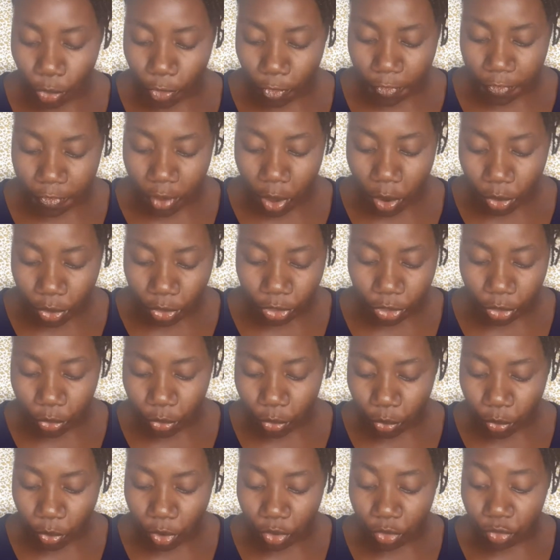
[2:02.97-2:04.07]
found
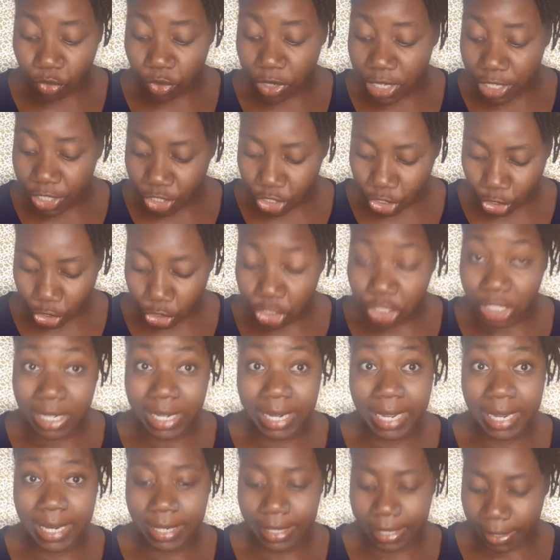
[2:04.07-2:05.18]
through research
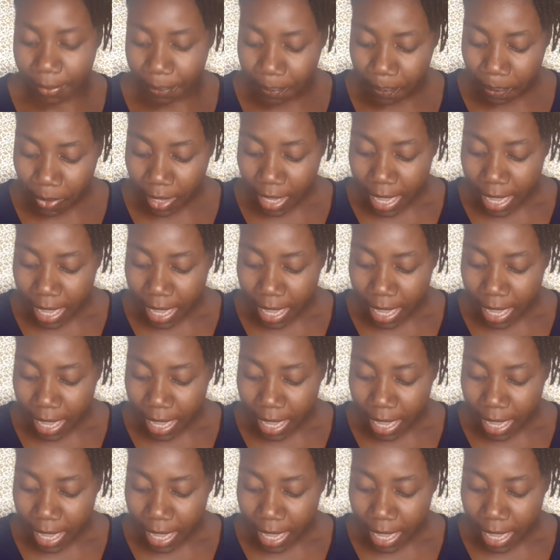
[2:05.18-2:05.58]
lately